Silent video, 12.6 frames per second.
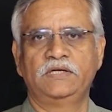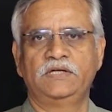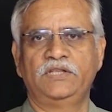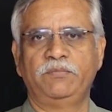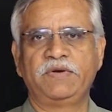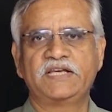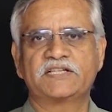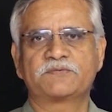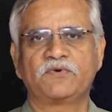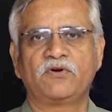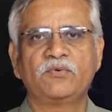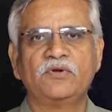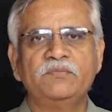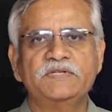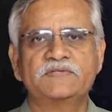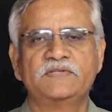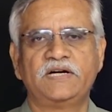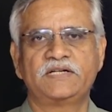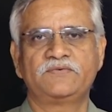The biggest problem
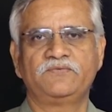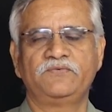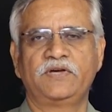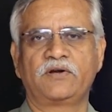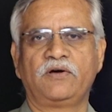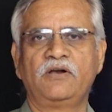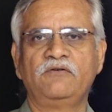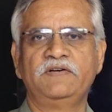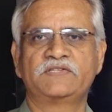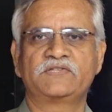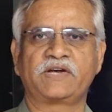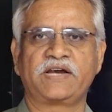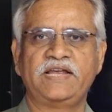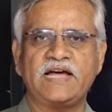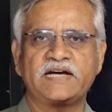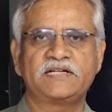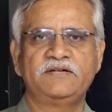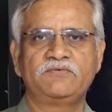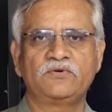is that we are always
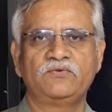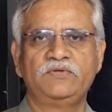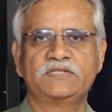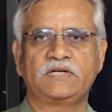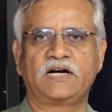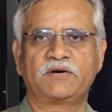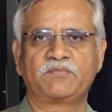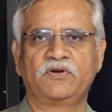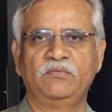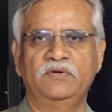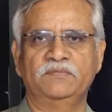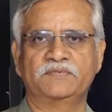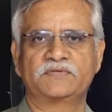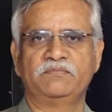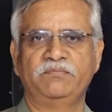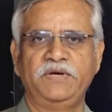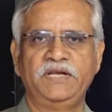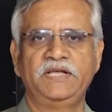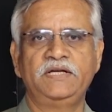reactive to these heart problems,
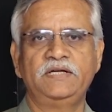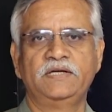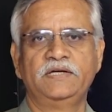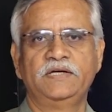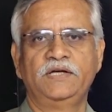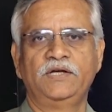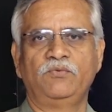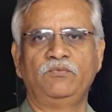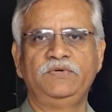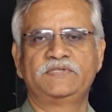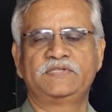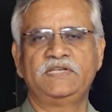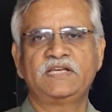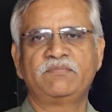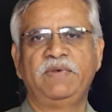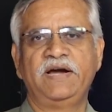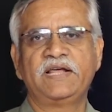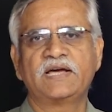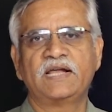meaning we seek
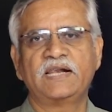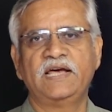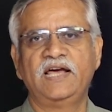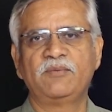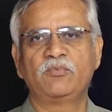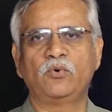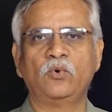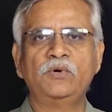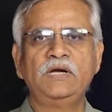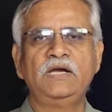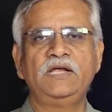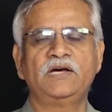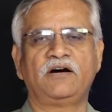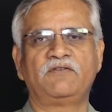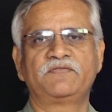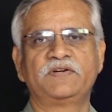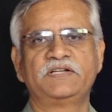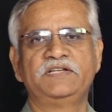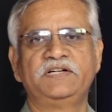medical help only
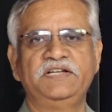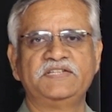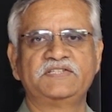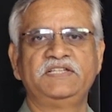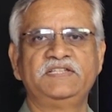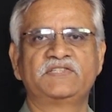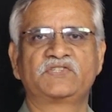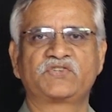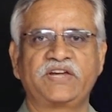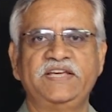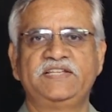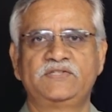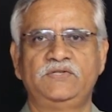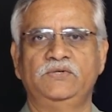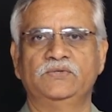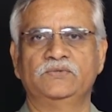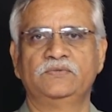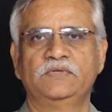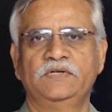after the disease strikes
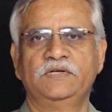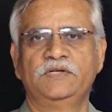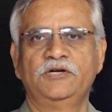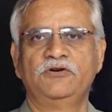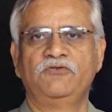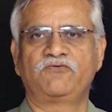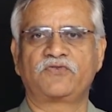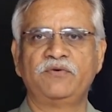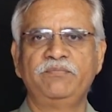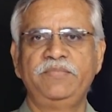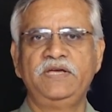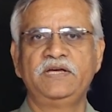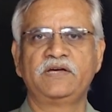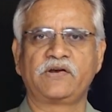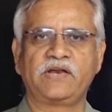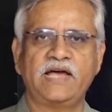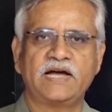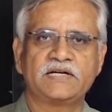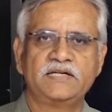you. From being
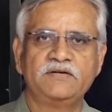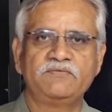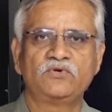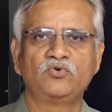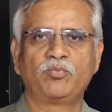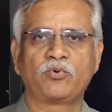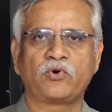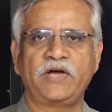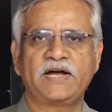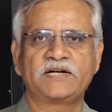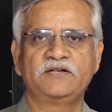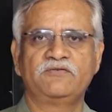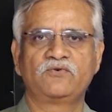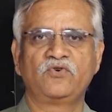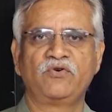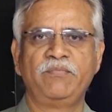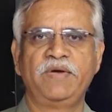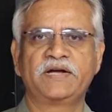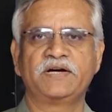reactive to proactive
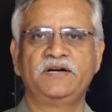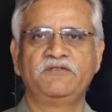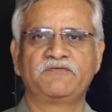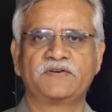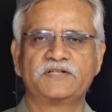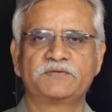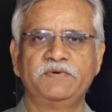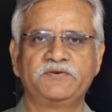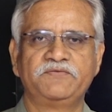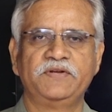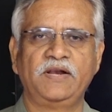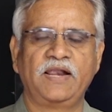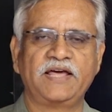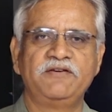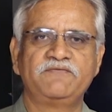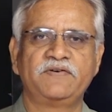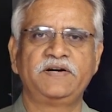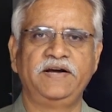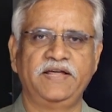could make a difference between
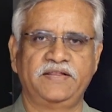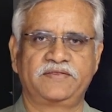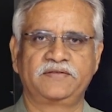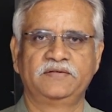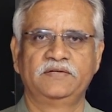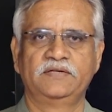life and death.